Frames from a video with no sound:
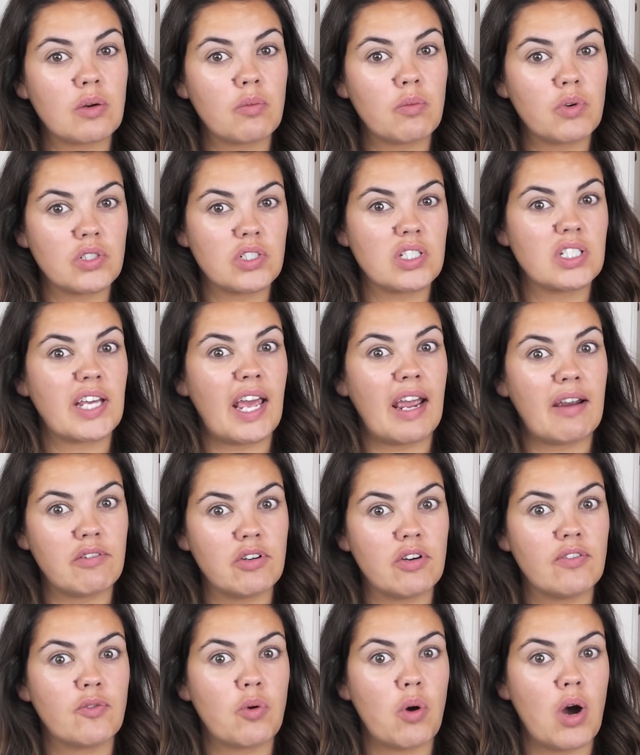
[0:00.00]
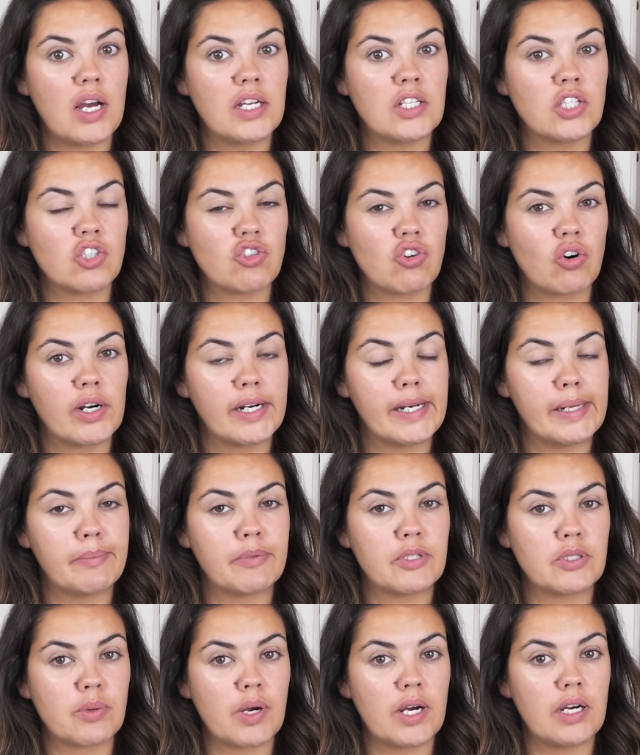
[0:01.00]
want to carry off quite a strong lip
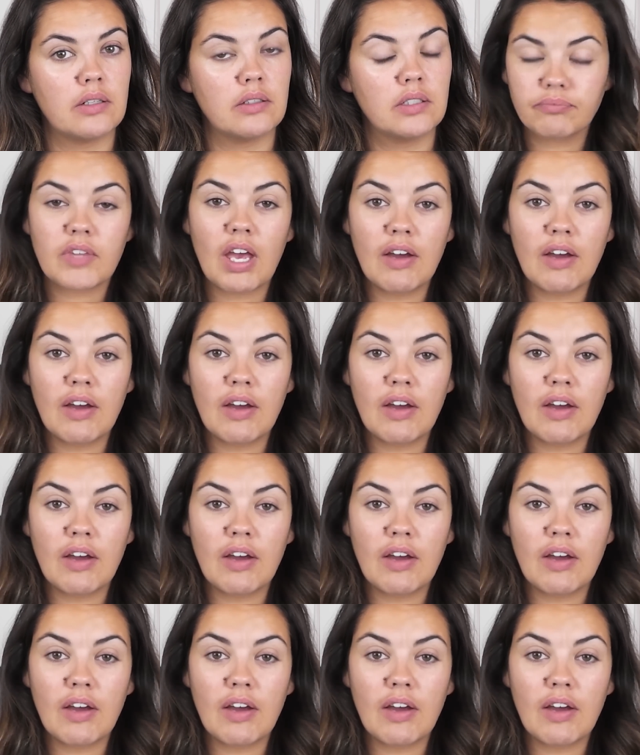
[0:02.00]
as well.